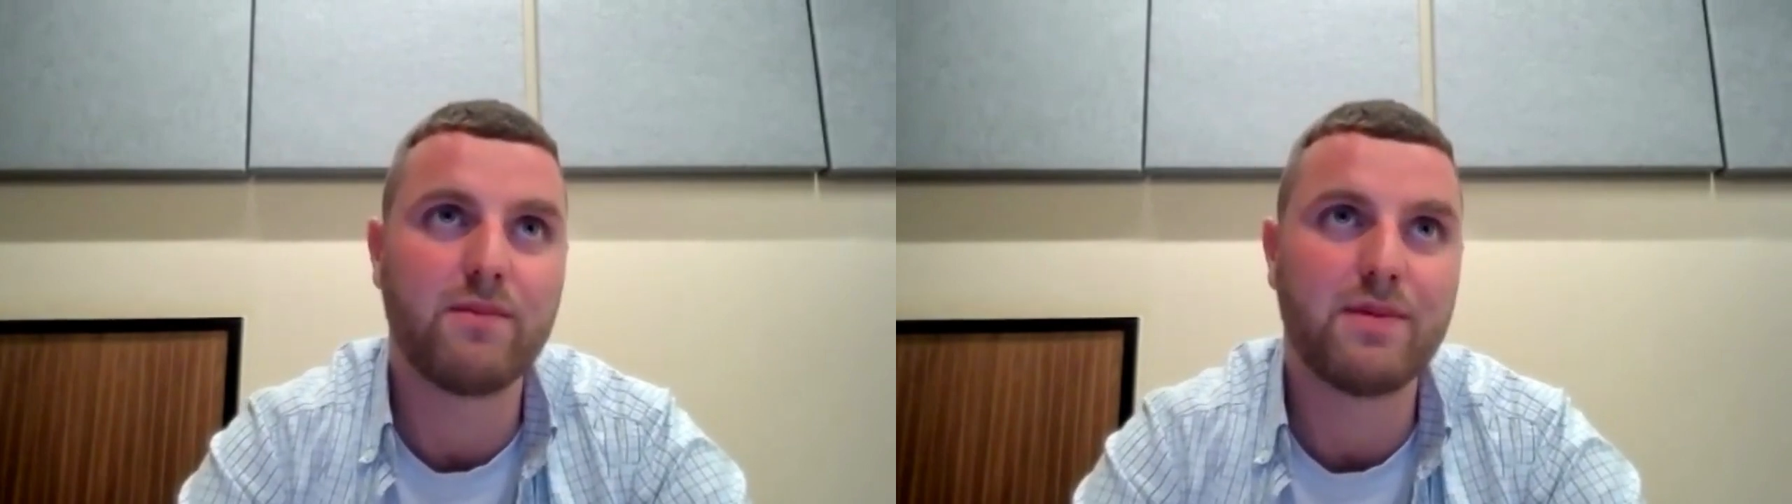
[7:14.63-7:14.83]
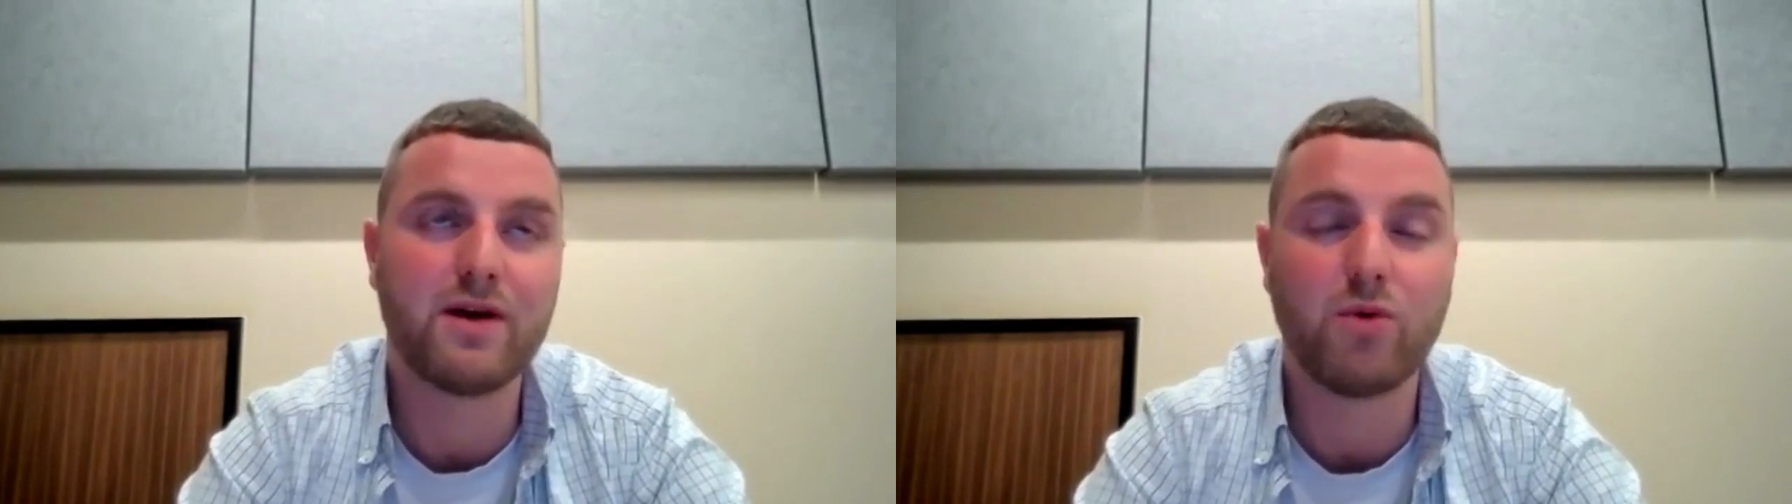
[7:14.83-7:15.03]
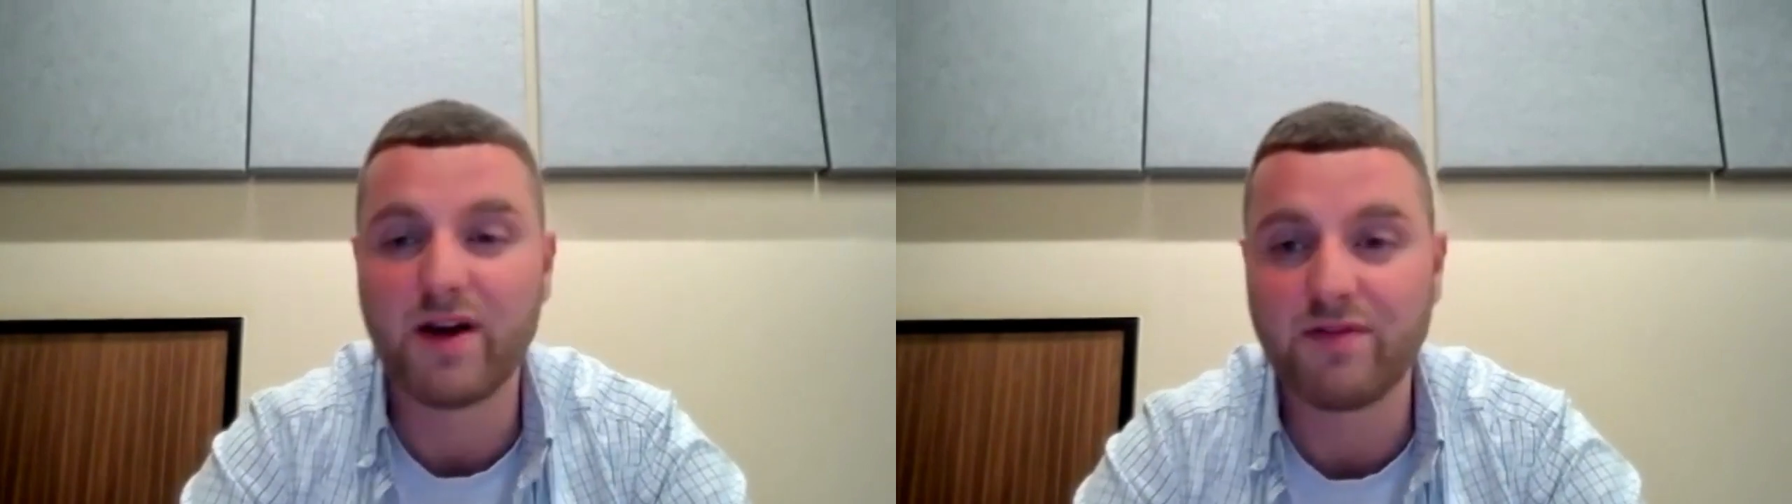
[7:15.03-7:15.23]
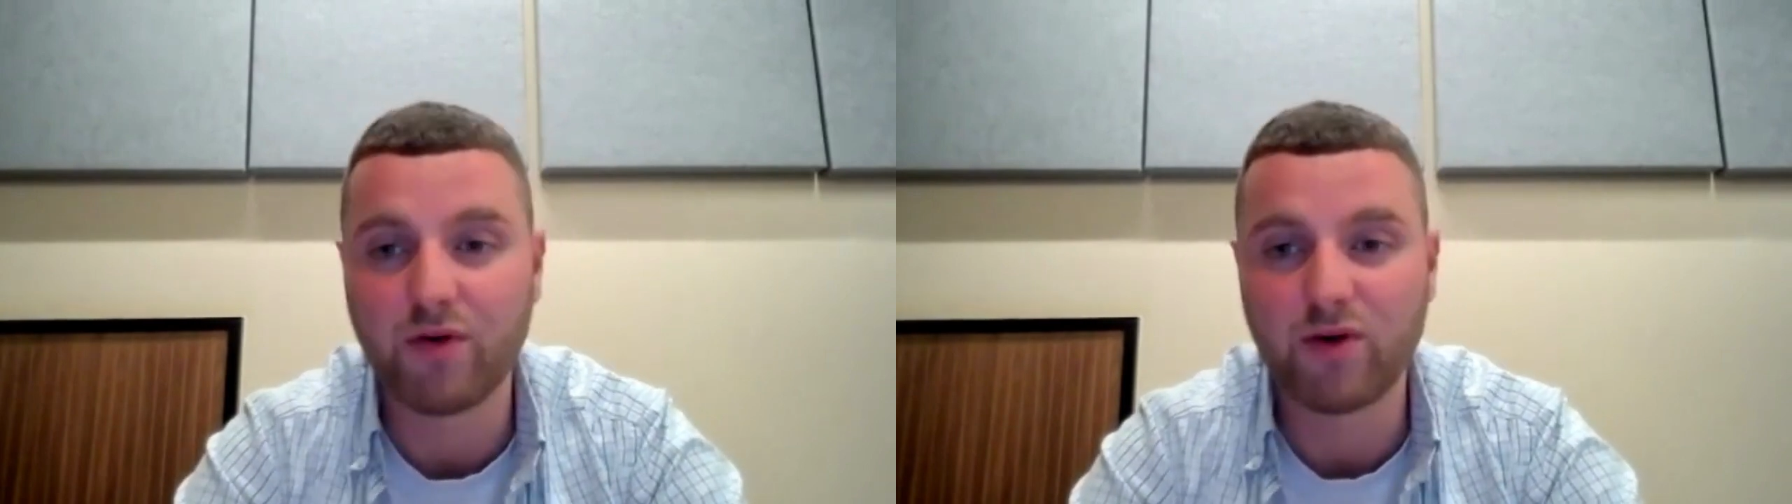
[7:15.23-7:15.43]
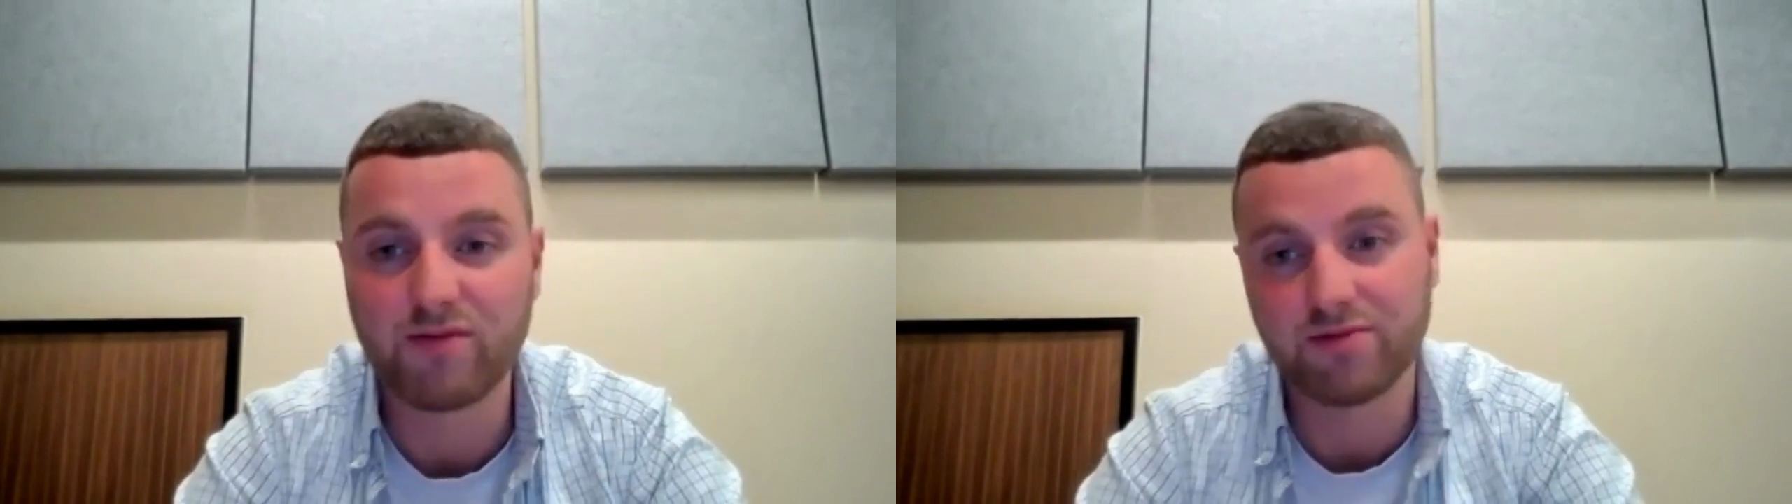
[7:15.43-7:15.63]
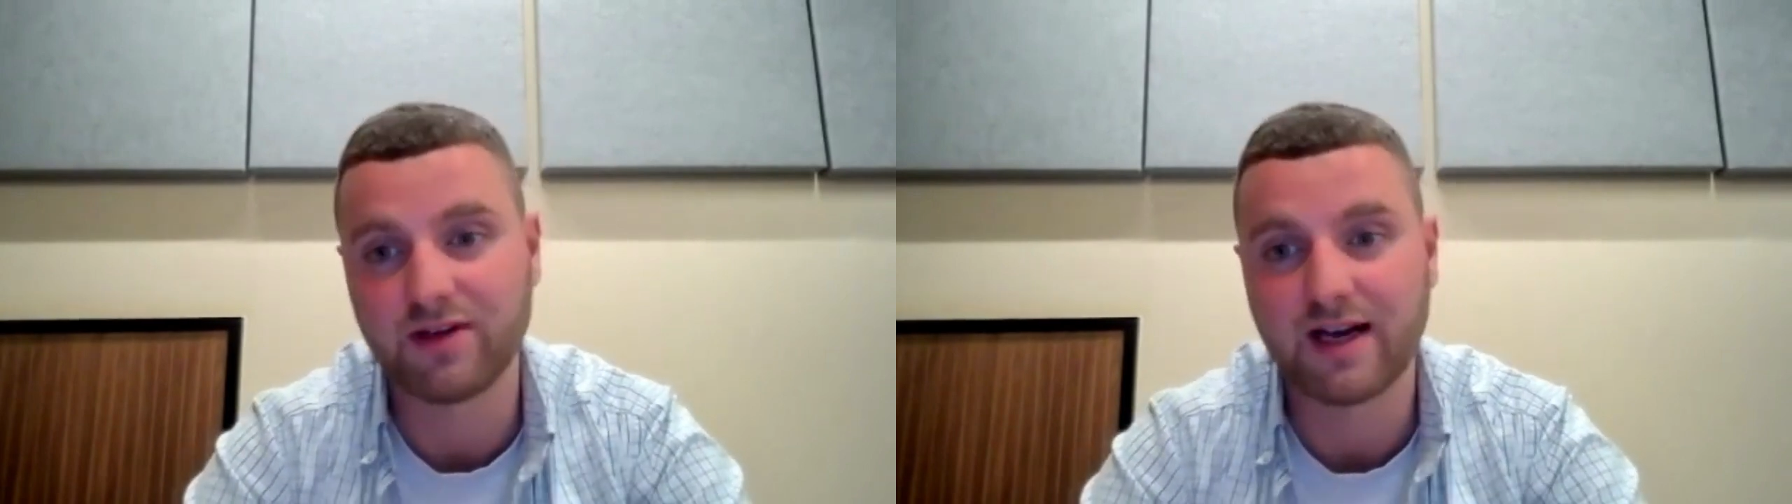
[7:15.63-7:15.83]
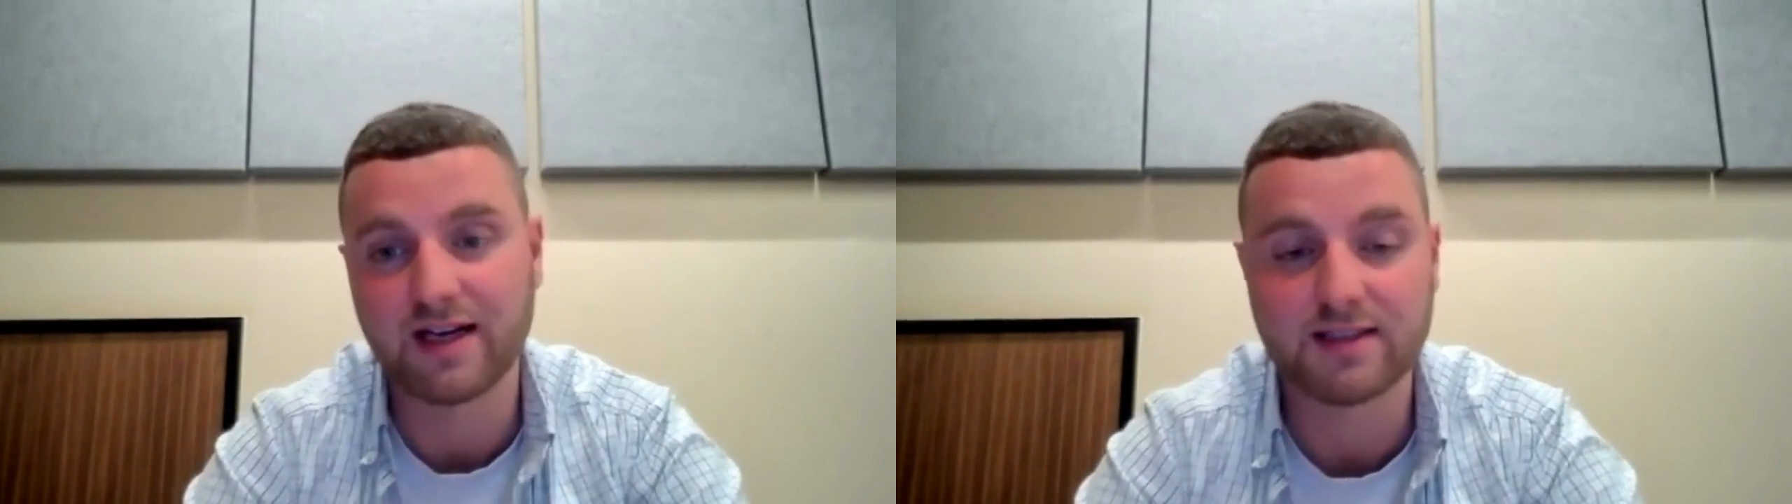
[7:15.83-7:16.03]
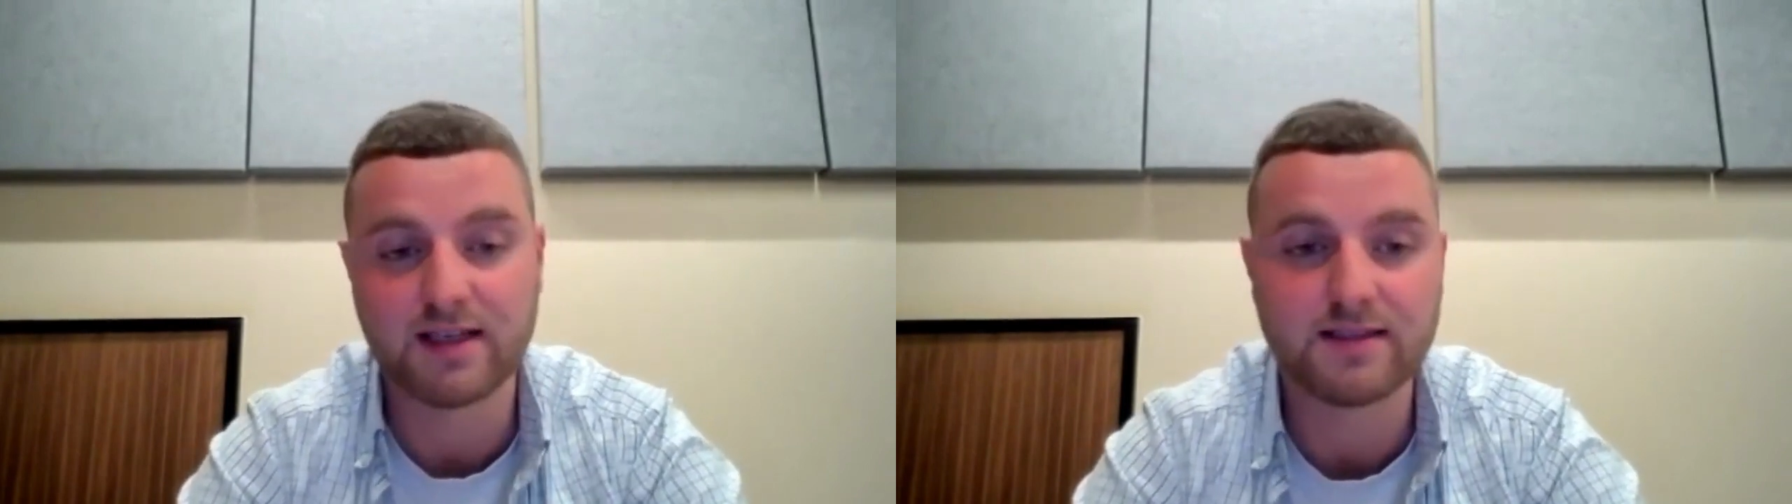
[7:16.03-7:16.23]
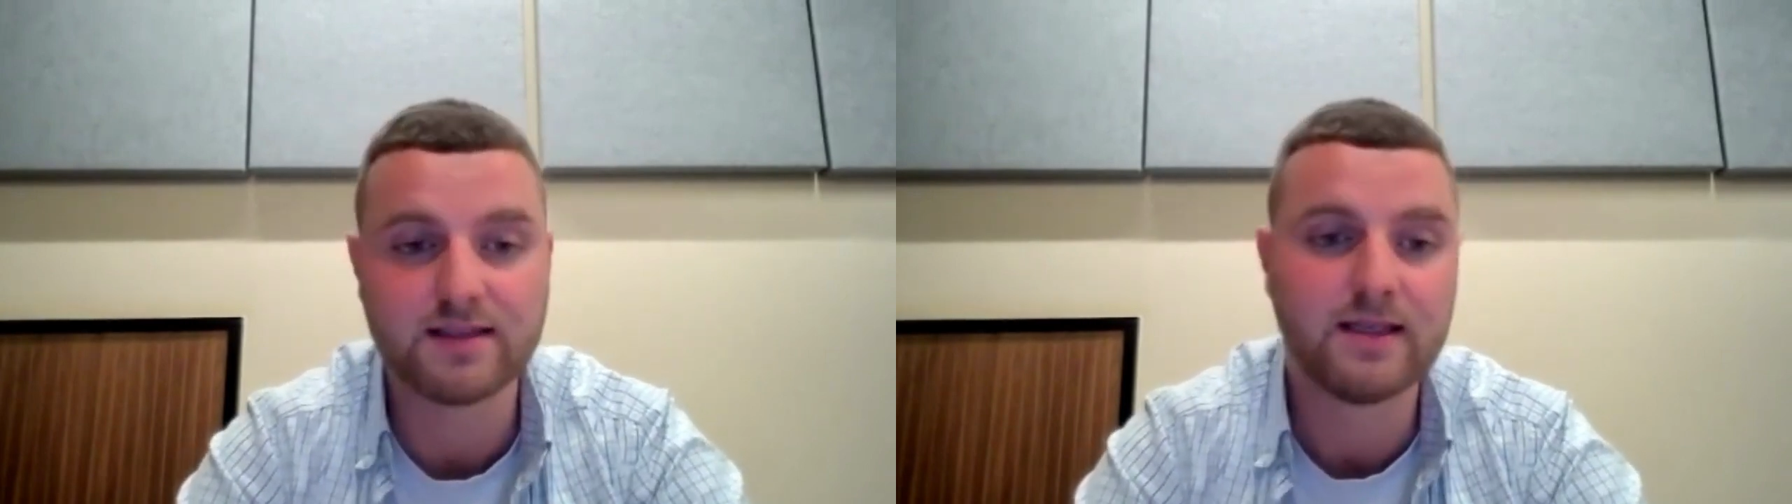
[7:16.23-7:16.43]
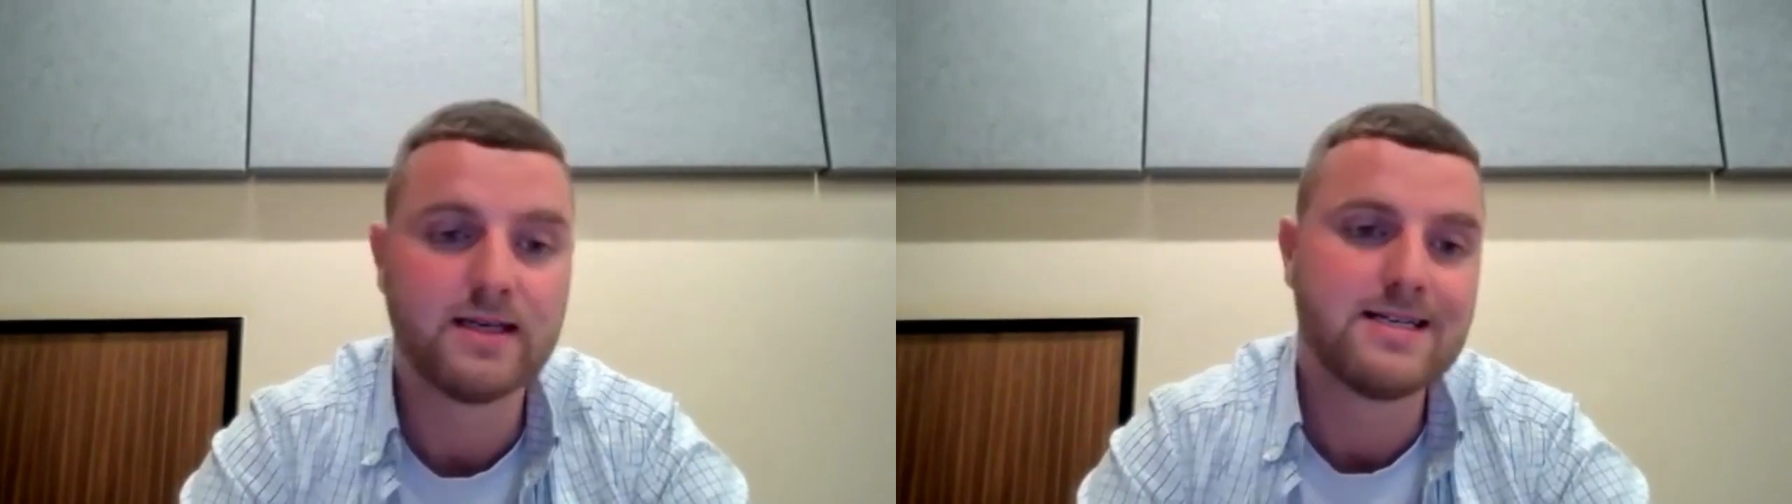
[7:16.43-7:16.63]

big away following from the Gasheads